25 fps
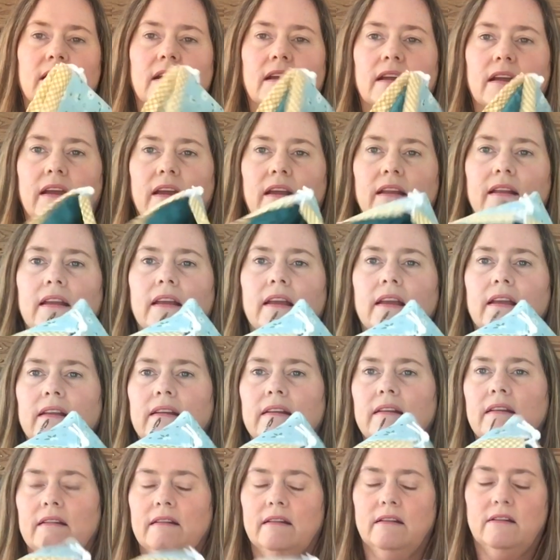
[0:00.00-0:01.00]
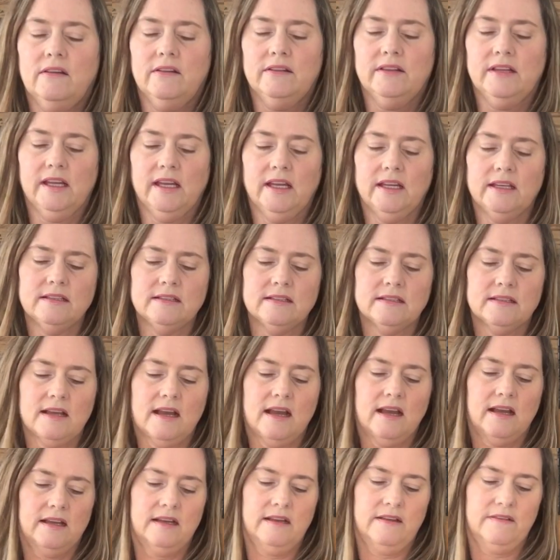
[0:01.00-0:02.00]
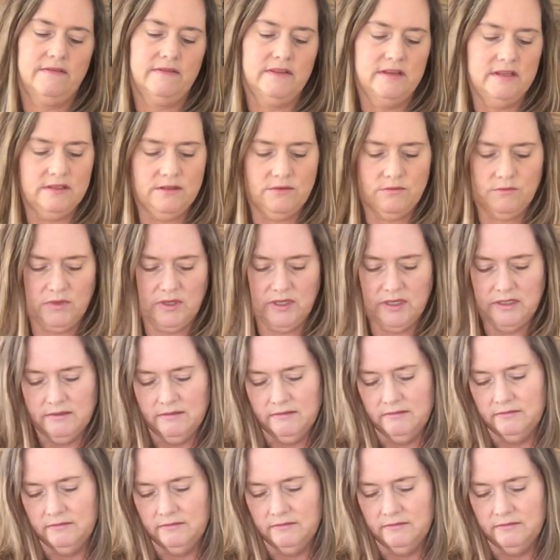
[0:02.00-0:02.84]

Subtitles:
And then on the inside of this one,